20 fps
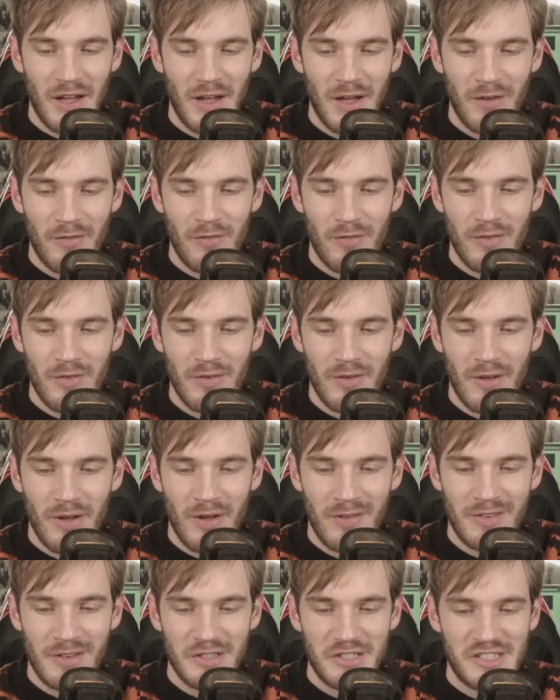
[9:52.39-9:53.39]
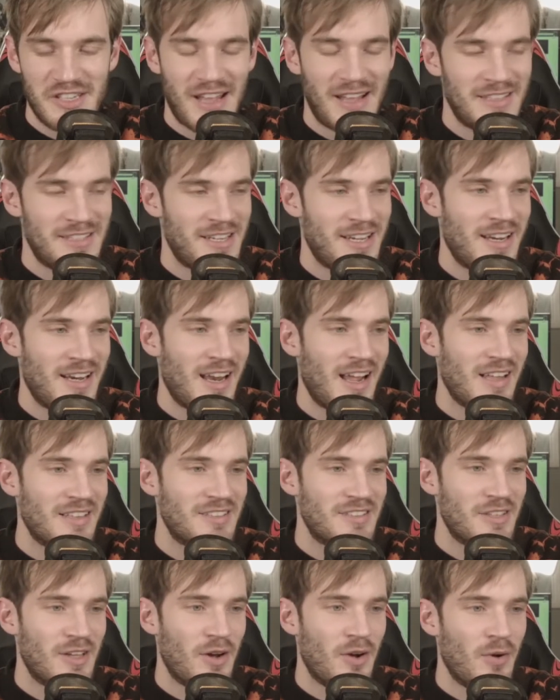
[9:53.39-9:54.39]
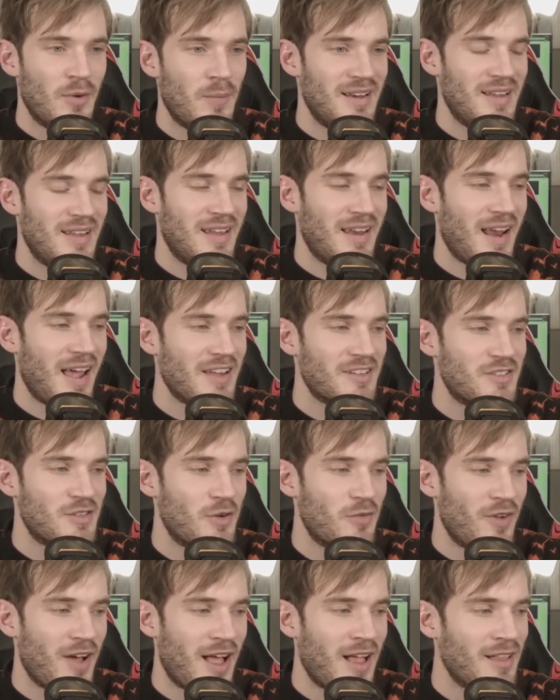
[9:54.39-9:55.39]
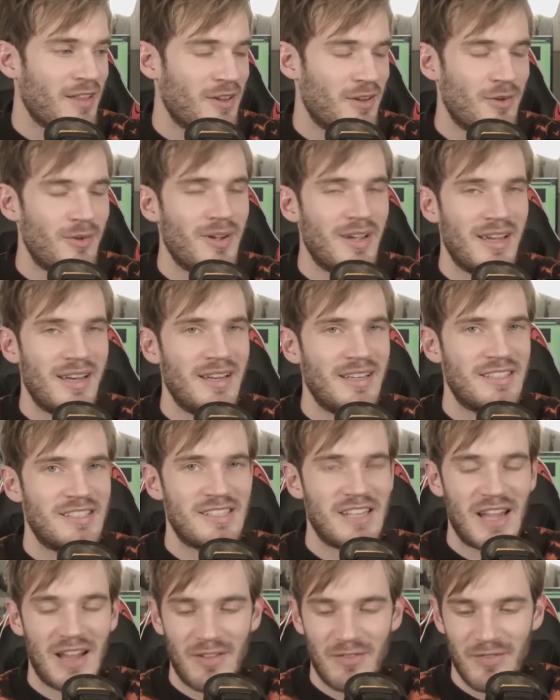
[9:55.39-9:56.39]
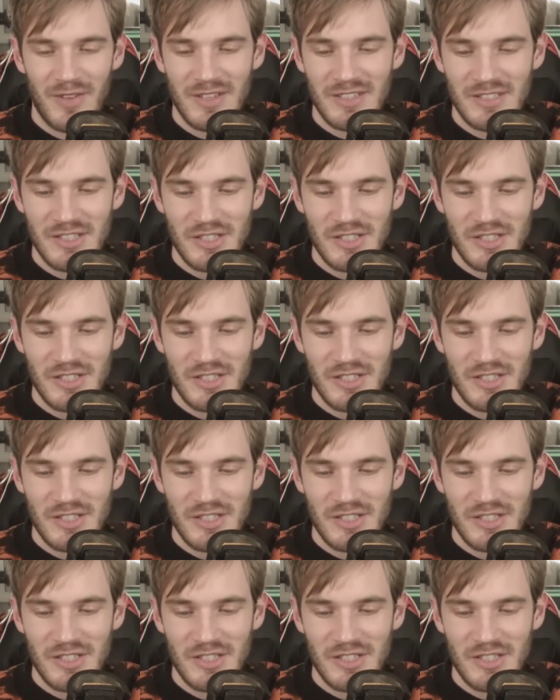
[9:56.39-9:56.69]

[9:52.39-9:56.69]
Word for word: of of nostalgia and it has no it has no value in itself. It's